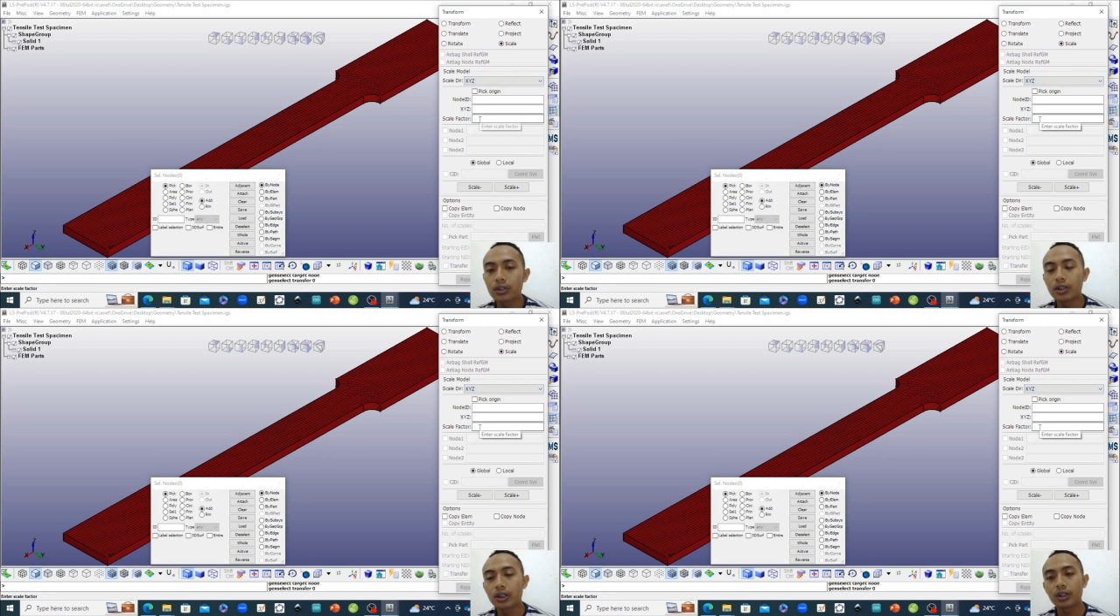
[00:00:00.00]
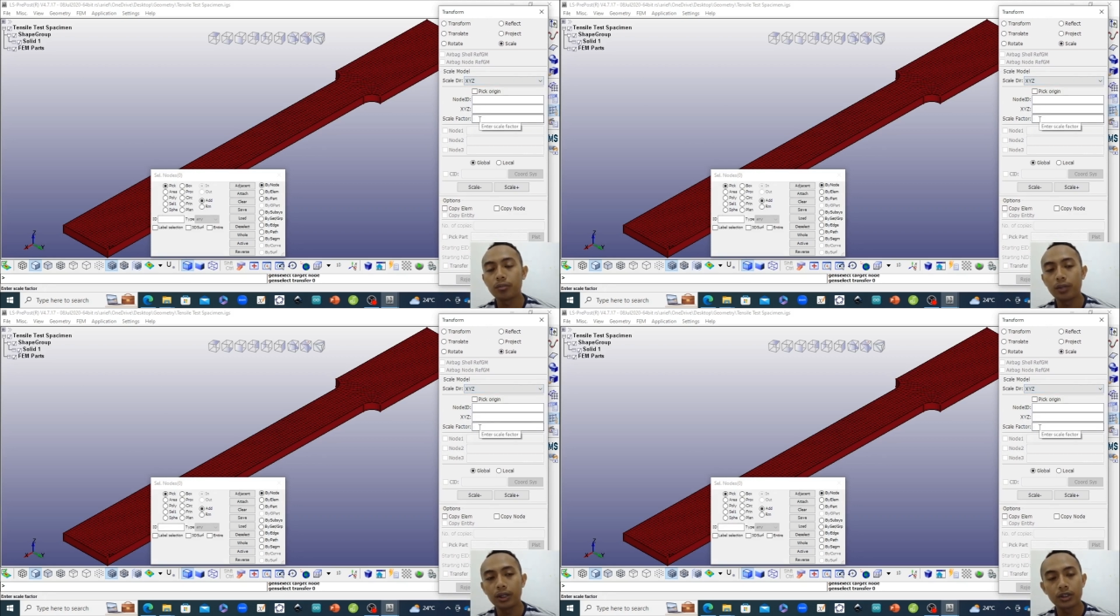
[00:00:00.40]
It
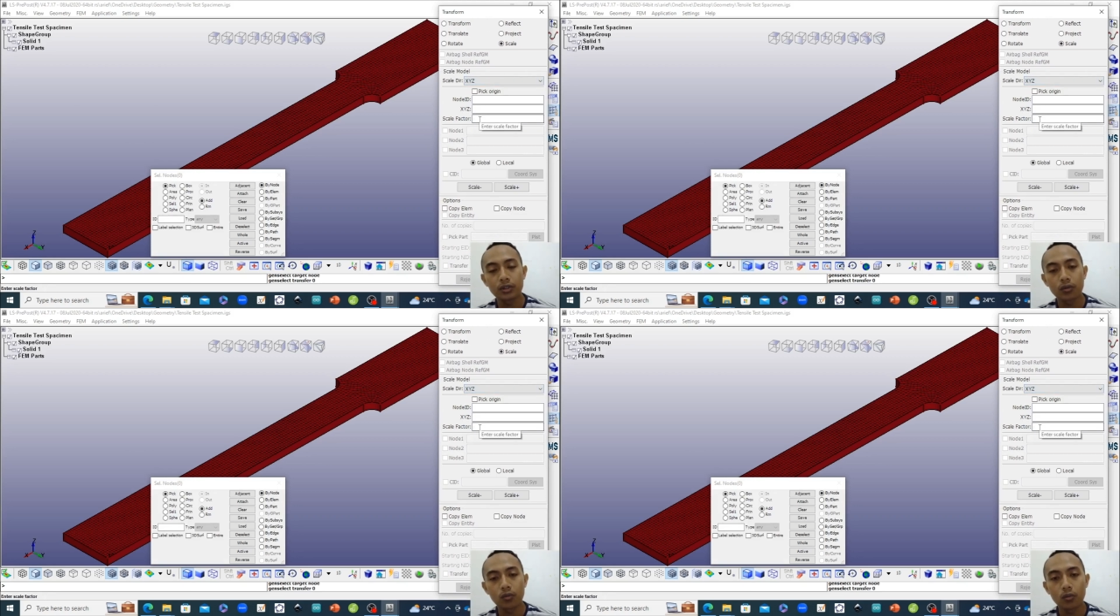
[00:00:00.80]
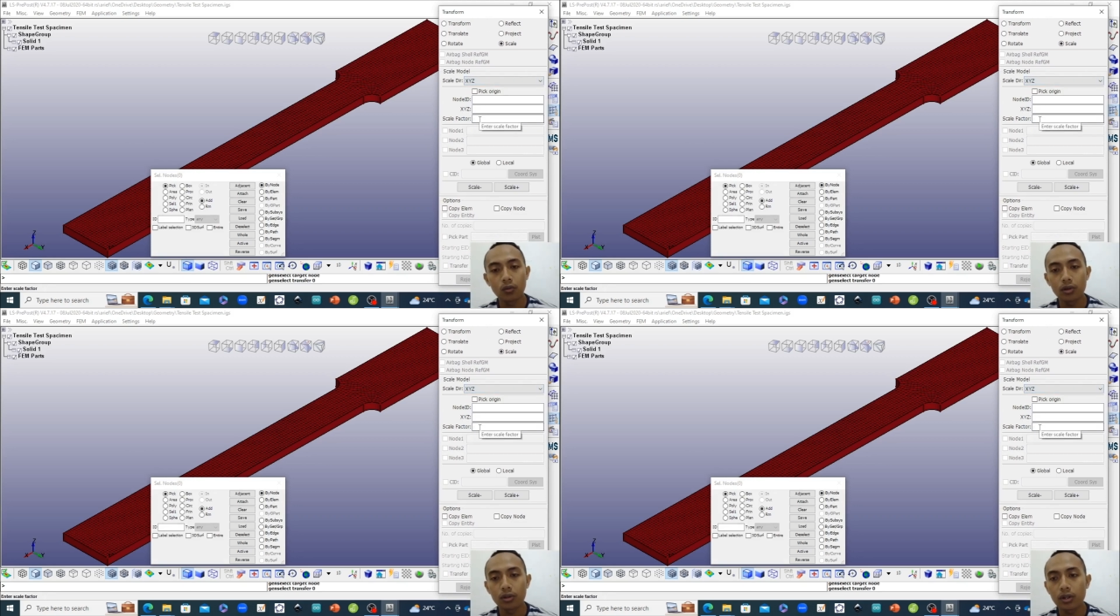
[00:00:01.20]
means all
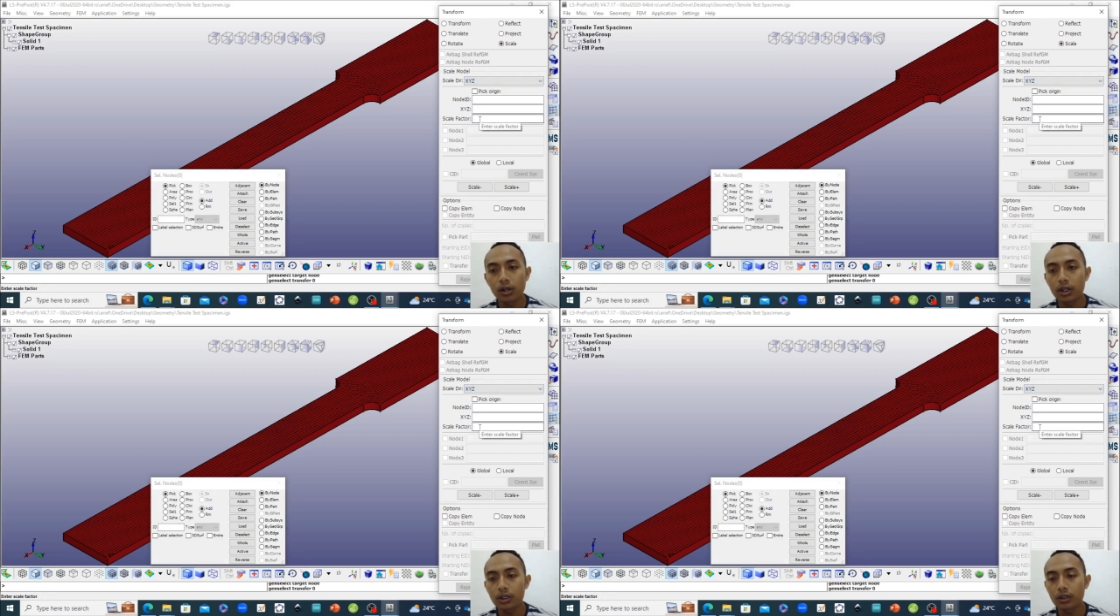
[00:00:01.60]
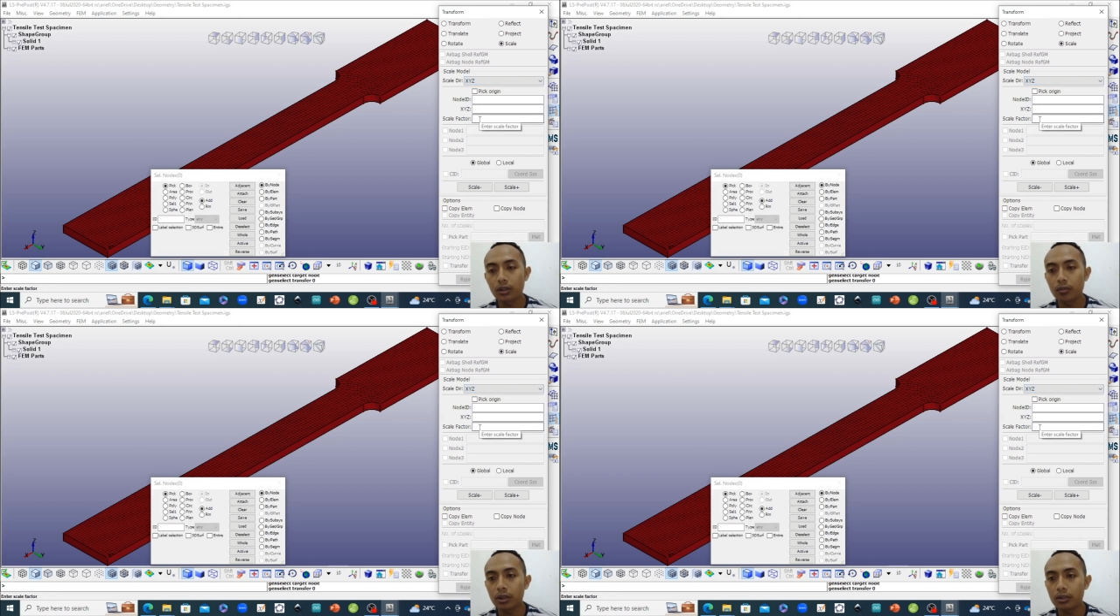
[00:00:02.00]
the direction
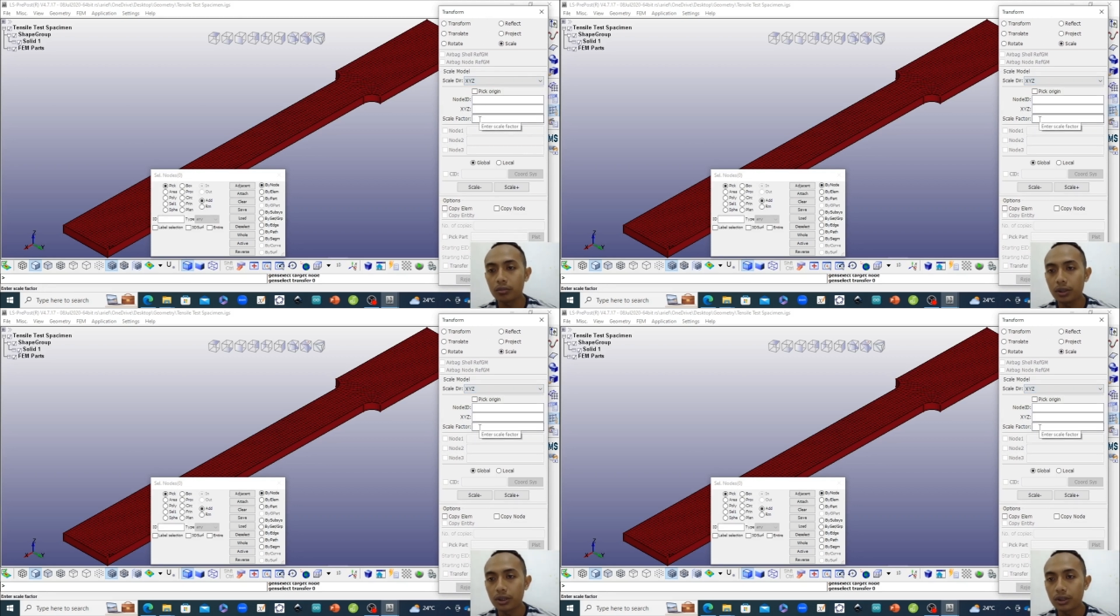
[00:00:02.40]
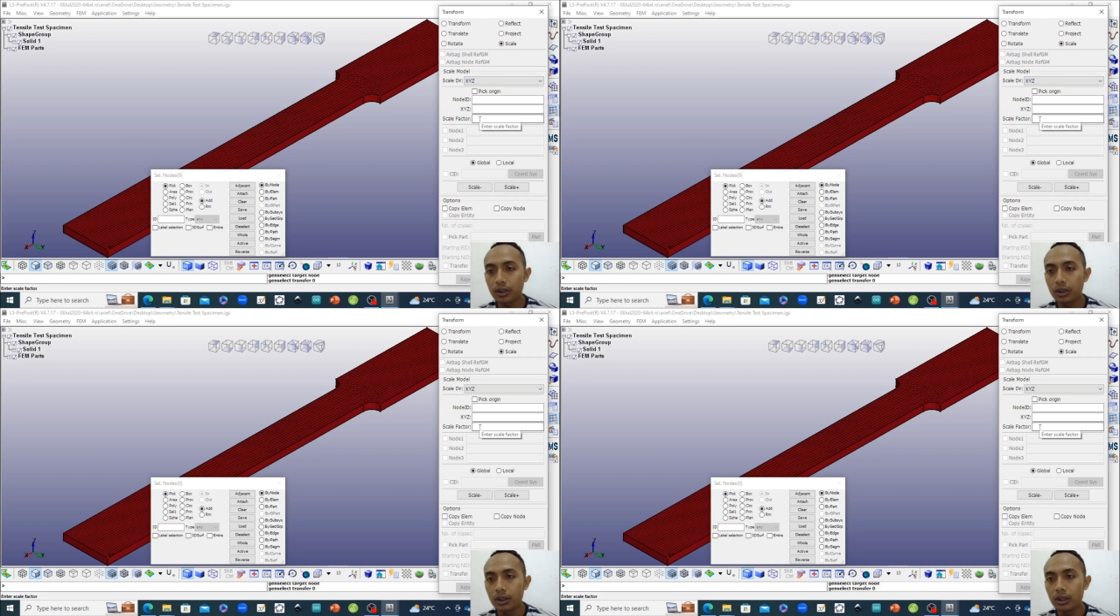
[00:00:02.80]
must be
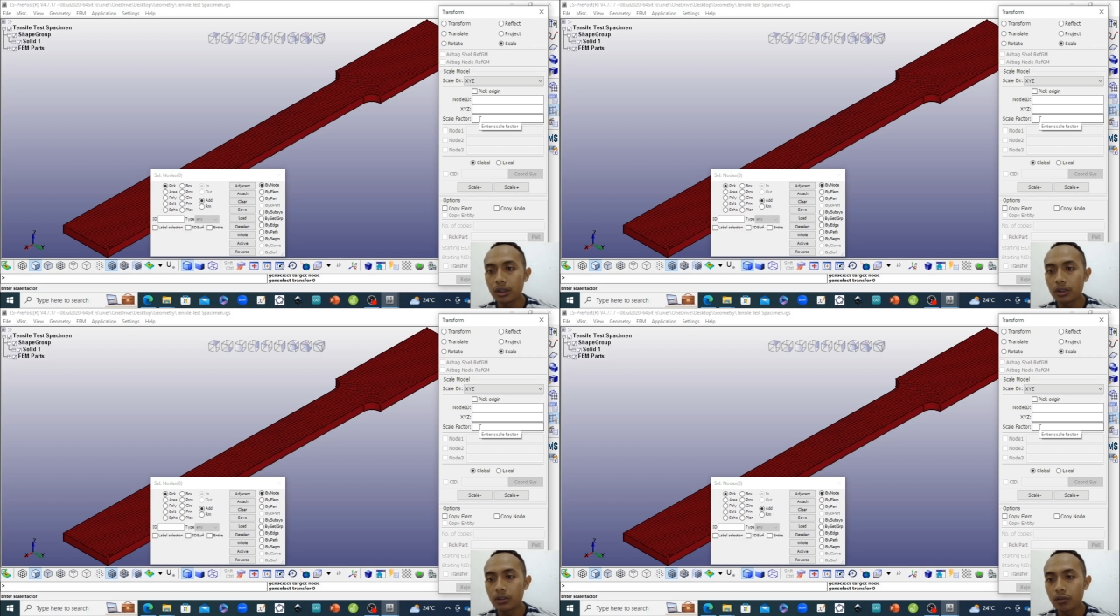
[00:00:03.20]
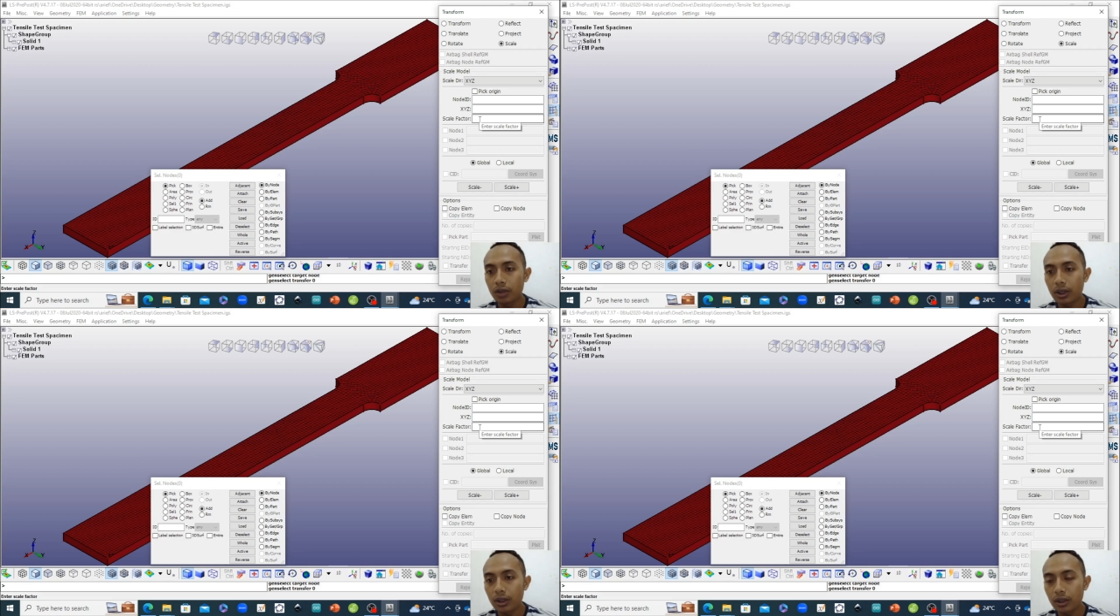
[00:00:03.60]

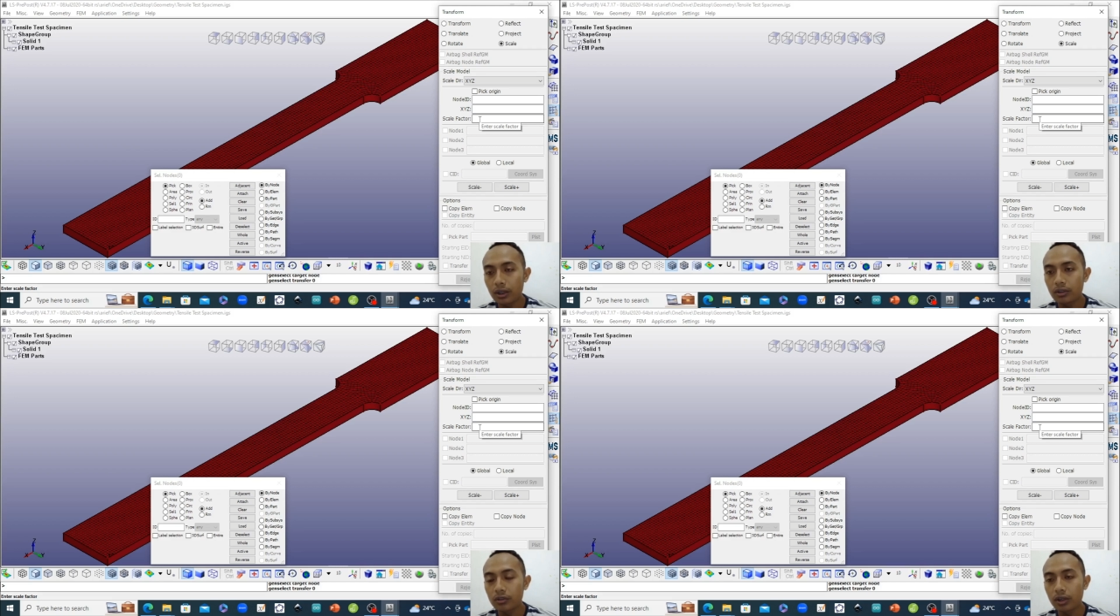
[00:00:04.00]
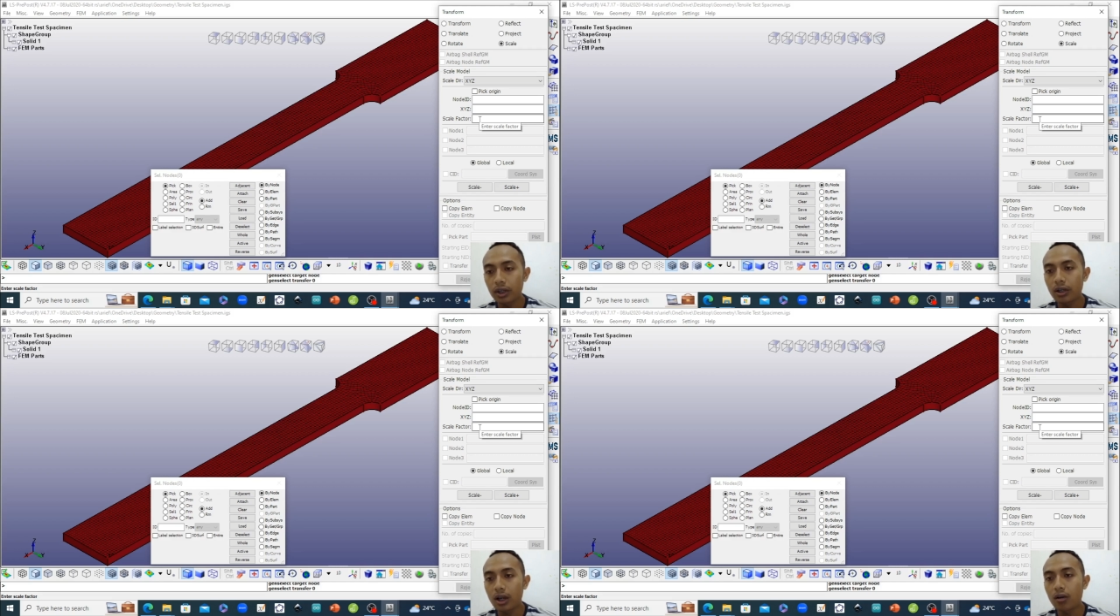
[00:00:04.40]
shrink
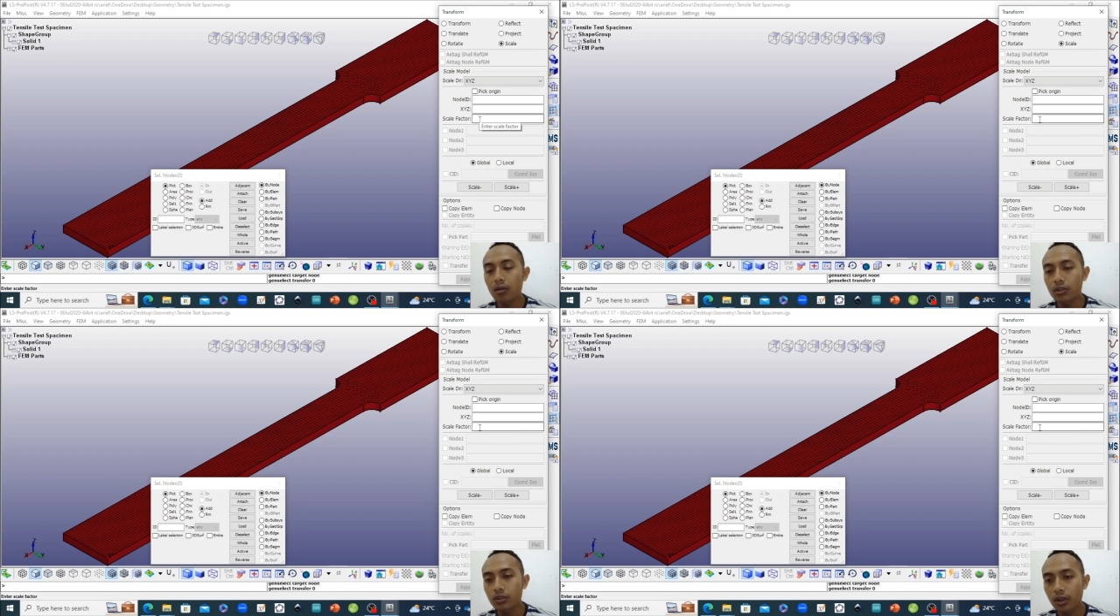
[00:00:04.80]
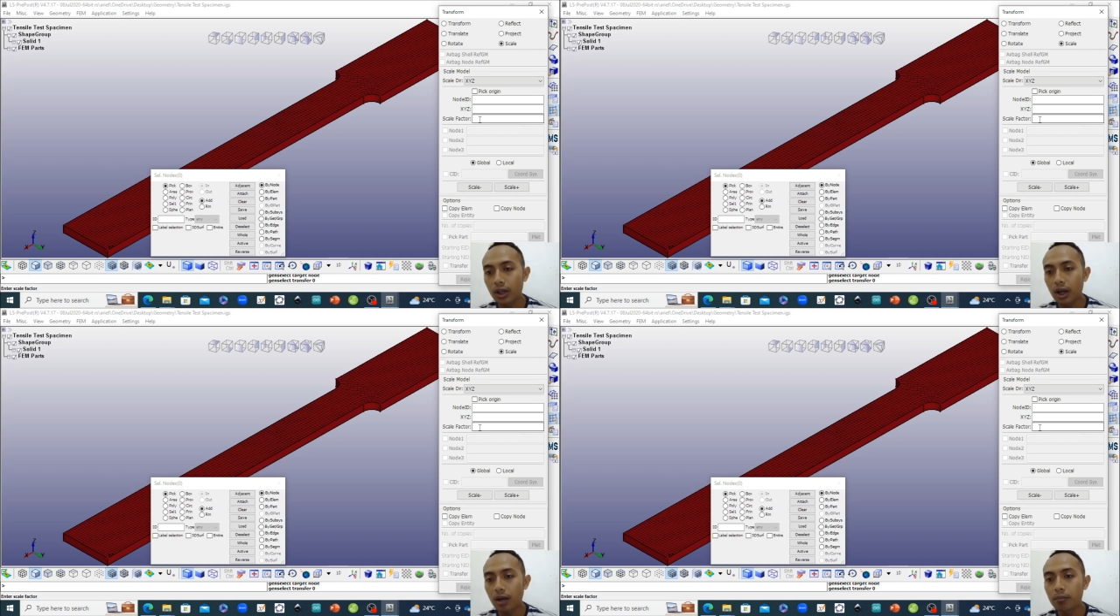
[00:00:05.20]
down or shrink
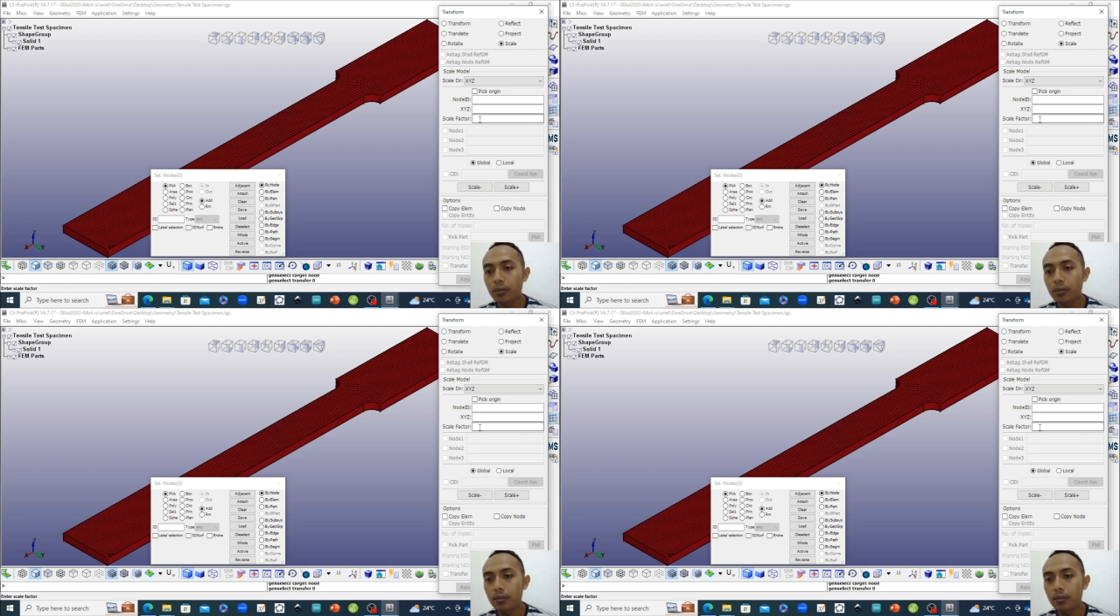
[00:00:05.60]
up